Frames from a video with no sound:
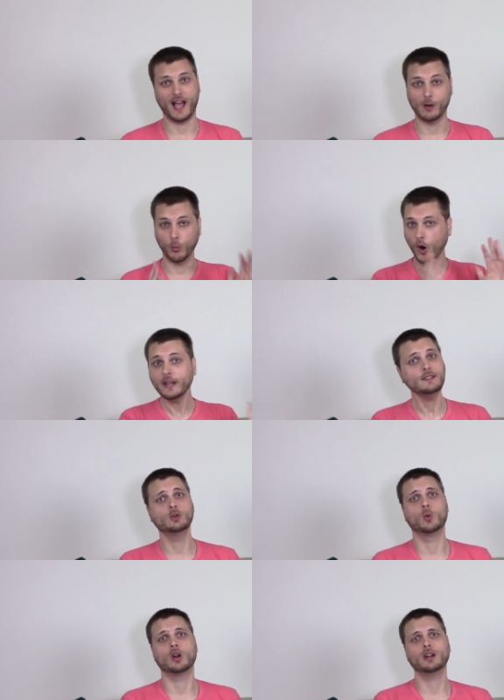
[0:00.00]
I want it to
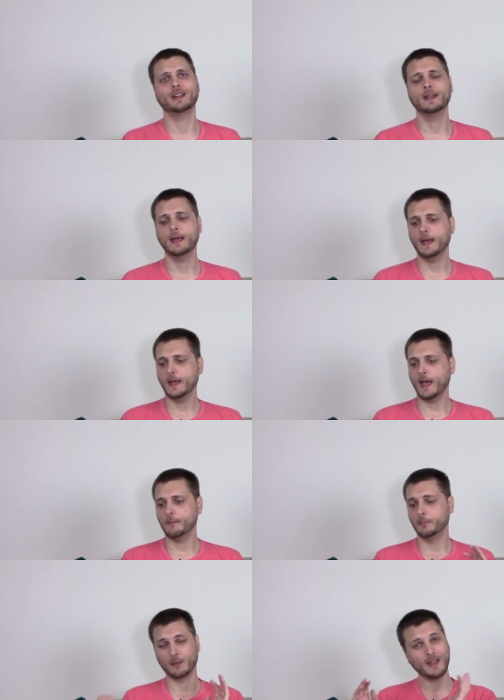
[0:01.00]
work,
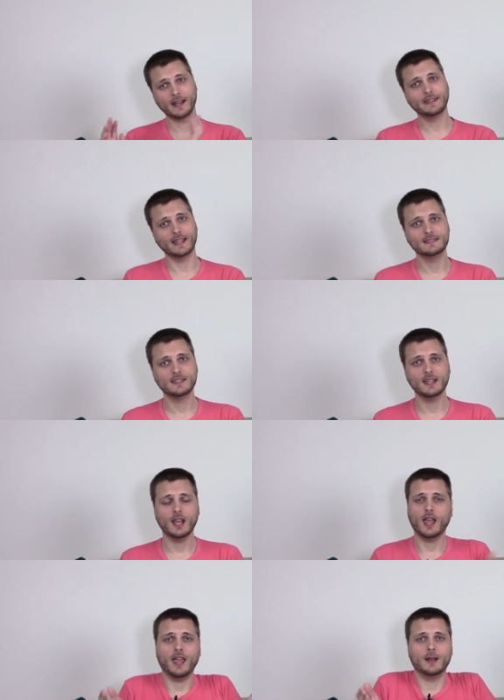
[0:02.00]
but I'm not against it,
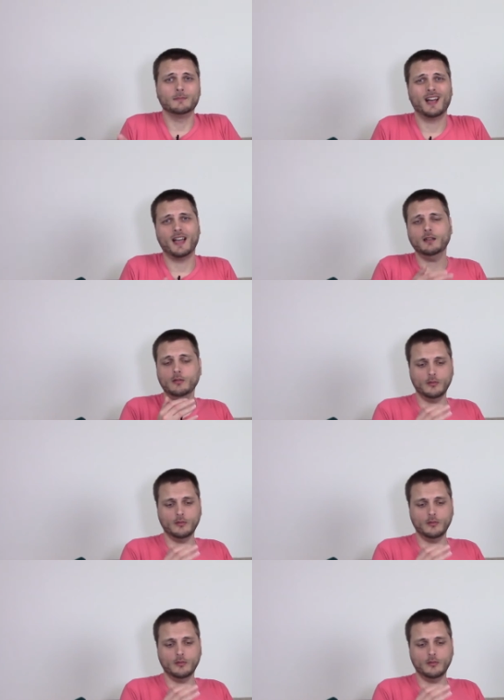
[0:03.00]
and I'm not